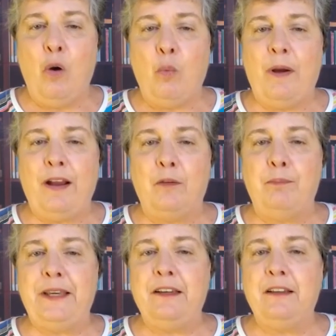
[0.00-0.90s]
where
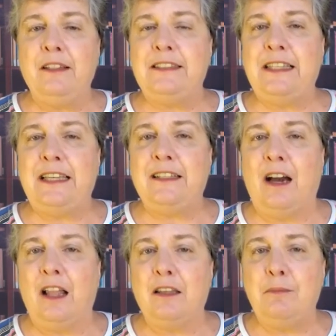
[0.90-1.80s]
Bill is in
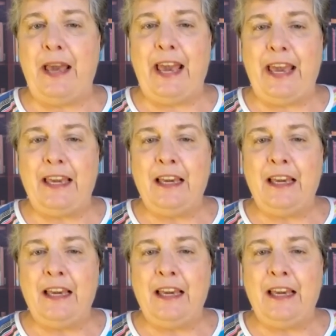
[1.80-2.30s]
column A